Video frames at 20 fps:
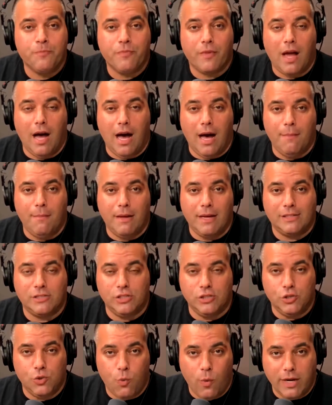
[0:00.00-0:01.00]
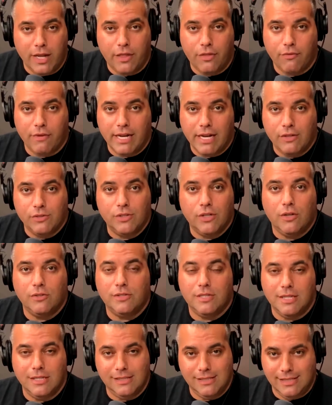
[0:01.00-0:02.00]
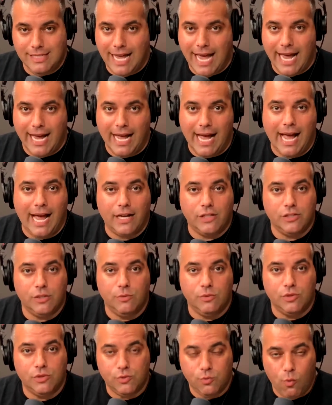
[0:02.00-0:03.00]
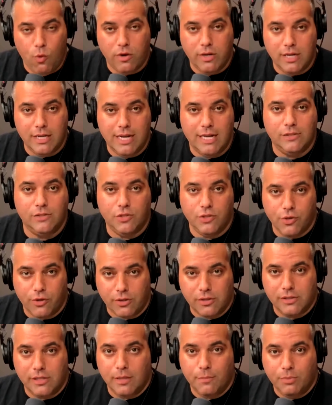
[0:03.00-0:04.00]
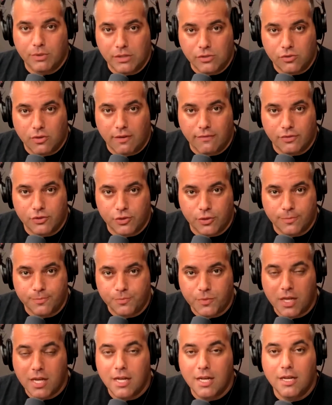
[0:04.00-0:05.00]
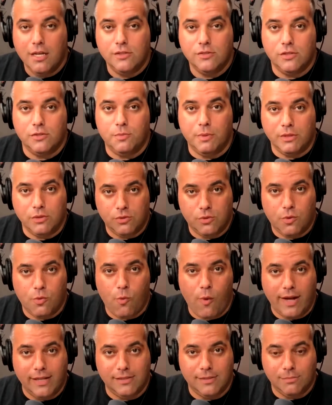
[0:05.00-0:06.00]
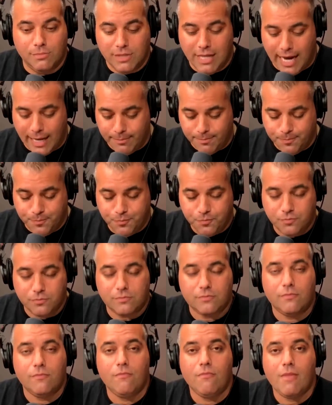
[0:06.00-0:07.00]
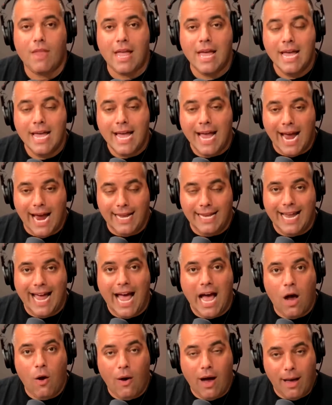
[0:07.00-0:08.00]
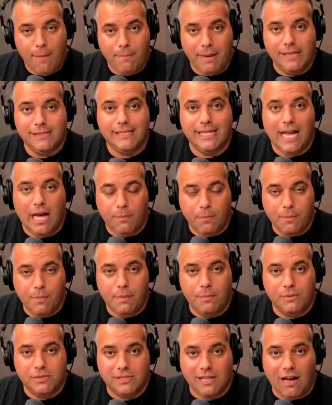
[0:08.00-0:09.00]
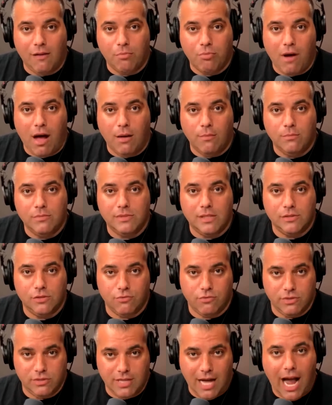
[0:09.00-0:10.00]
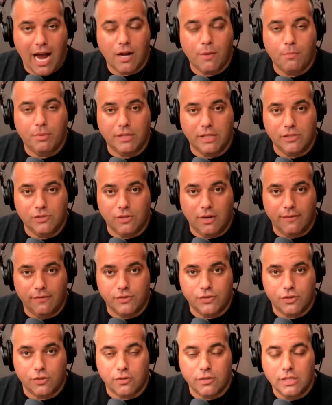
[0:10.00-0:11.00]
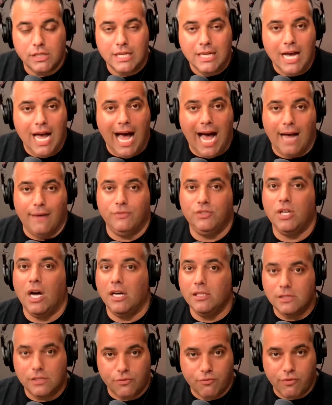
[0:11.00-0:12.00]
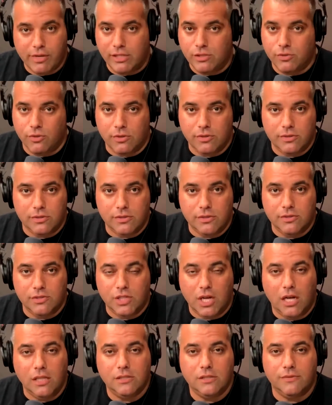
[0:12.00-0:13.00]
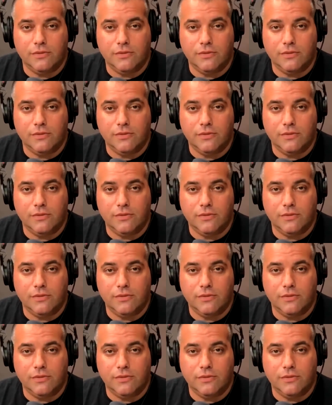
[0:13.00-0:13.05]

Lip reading: Actually, 23 years ago to this day, I actually was sworn in as a New York City police officer. So it's been quite some time. And now I'm basically helping people solve problems as a retired police officer. I have tons of resources, tons of